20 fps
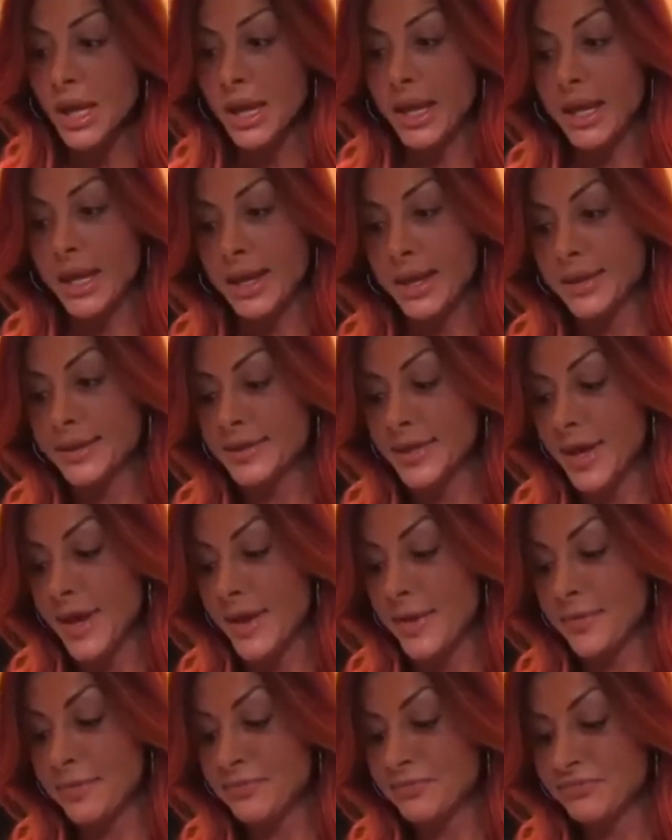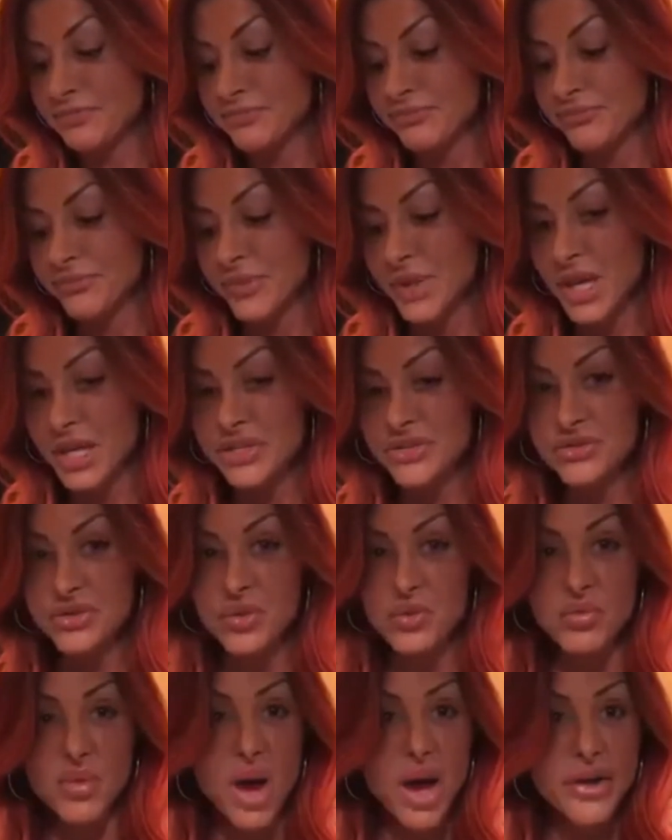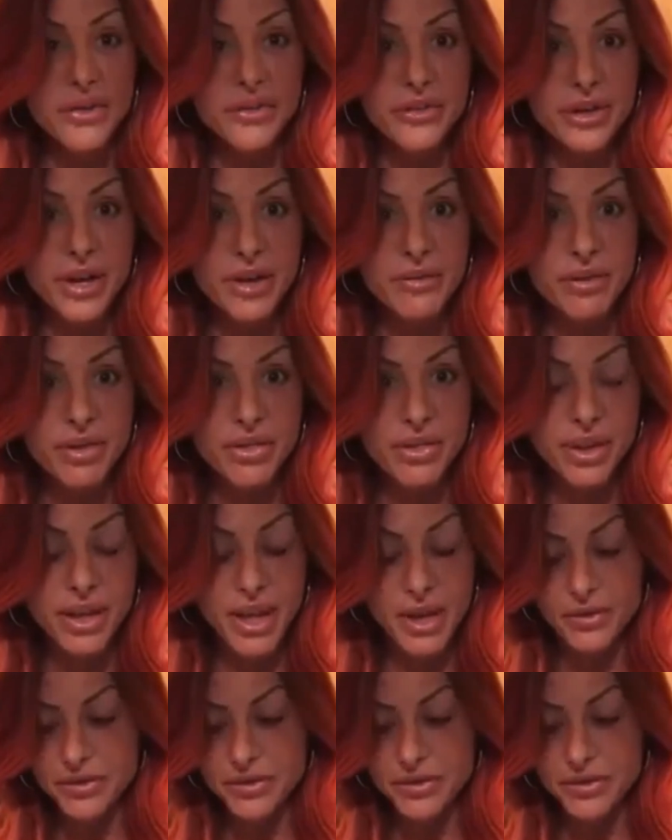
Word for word: and um, extra water and everything